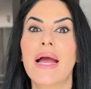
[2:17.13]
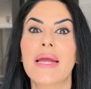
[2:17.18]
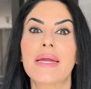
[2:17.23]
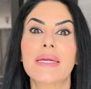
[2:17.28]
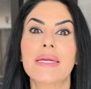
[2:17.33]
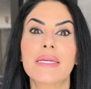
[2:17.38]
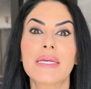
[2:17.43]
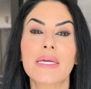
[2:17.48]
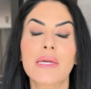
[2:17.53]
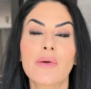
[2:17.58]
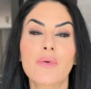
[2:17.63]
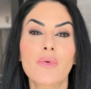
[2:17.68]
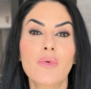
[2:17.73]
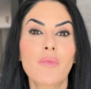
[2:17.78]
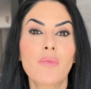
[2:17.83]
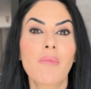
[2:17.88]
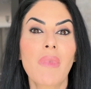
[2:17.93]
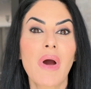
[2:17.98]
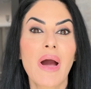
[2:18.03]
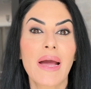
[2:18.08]
I
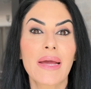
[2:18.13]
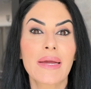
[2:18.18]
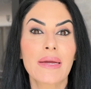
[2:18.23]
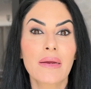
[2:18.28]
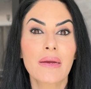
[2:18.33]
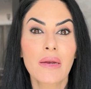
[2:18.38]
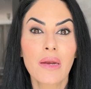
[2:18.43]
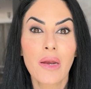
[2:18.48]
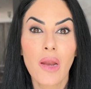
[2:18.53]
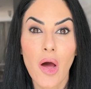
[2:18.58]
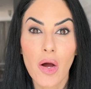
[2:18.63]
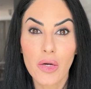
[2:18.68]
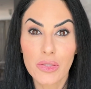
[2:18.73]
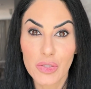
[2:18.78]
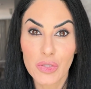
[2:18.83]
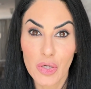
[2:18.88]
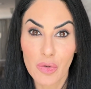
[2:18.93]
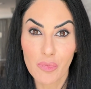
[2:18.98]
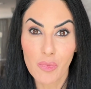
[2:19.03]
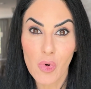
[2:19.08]
knew my
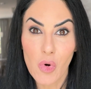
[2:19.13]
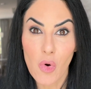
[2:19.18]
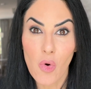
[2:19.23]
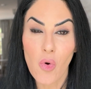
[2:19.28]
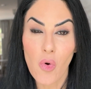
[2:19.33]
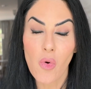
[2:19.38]
long-term